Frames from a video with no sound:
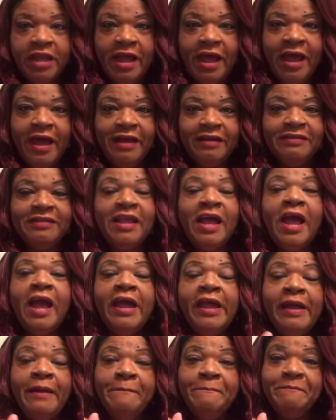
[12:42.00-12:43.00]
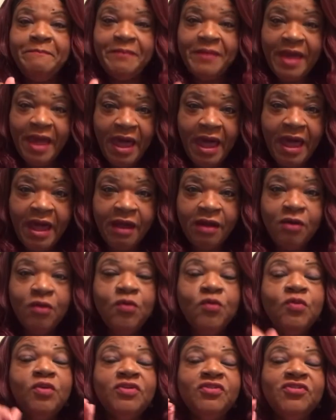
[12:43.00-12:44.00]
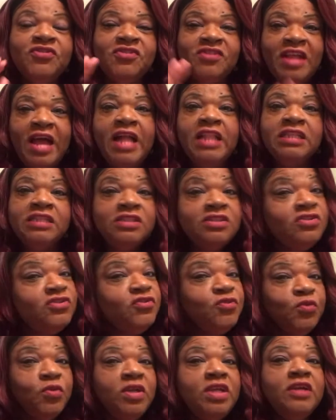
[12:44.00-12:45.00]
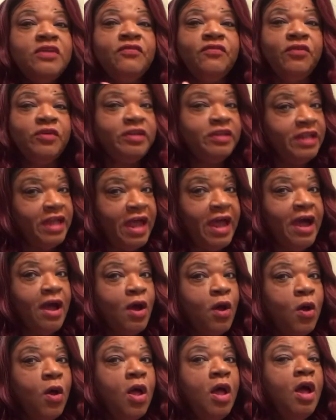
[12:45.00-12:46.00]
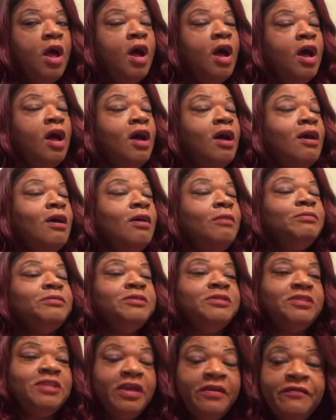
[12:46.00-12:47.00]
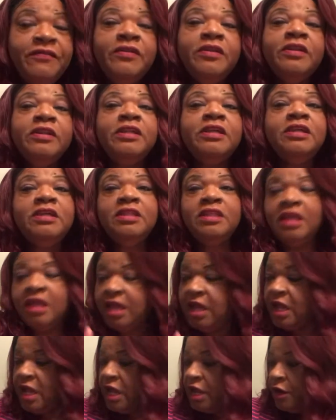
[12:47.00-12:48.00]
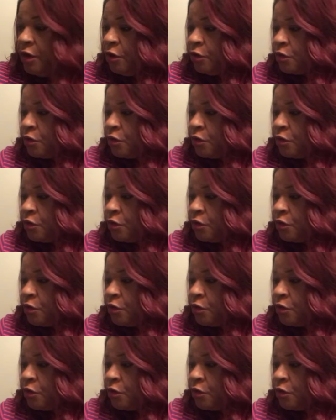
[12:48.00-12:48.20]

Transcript: guys, I am back with styling this wig for now. Definitely the hair